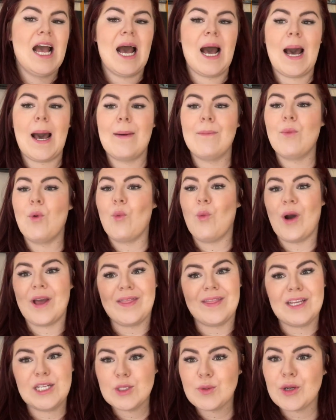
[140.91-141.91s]
What
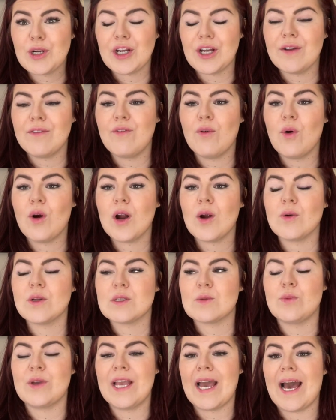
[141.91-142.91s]
these were good for
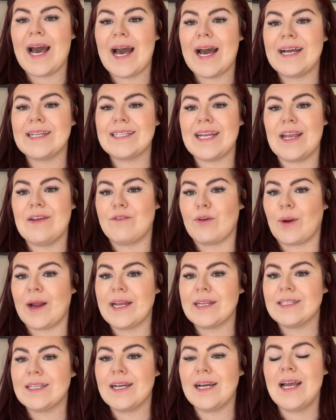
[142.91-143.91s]
was we had a
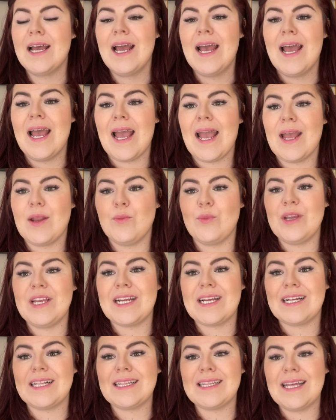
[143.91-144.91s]
veranda and we
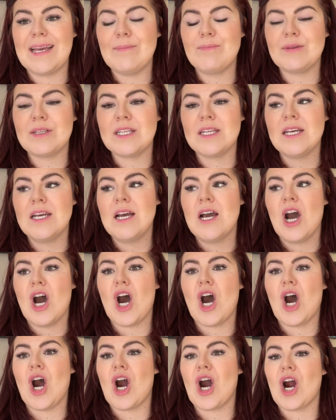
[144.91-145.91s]
clipped
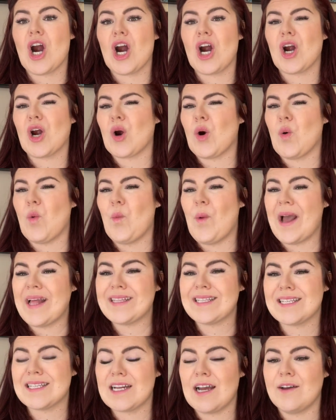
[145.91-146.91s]
our
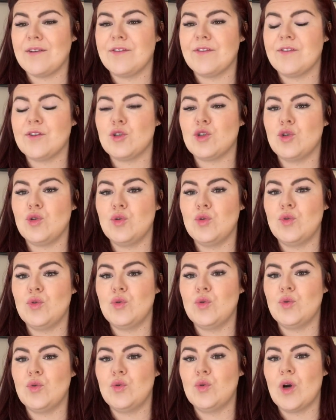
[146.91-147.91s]
wet stuff
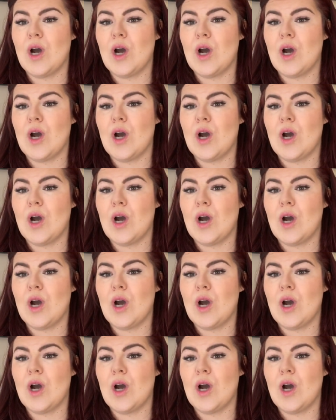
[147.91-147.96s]
to